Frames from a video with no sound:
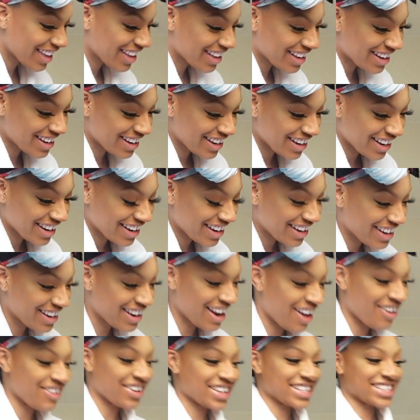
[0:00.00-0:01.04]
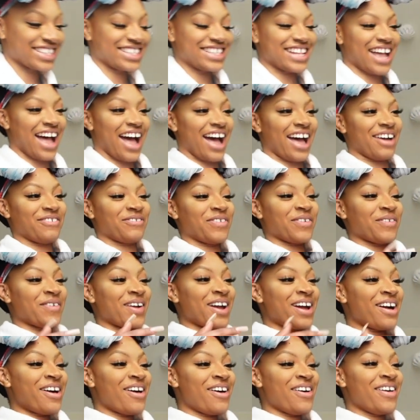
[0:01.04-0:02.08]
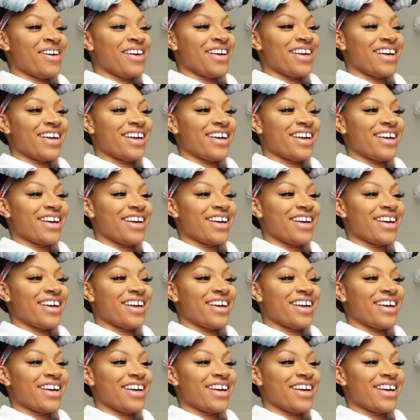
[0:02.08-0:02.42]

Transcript: Yeah. No, it's not. For real?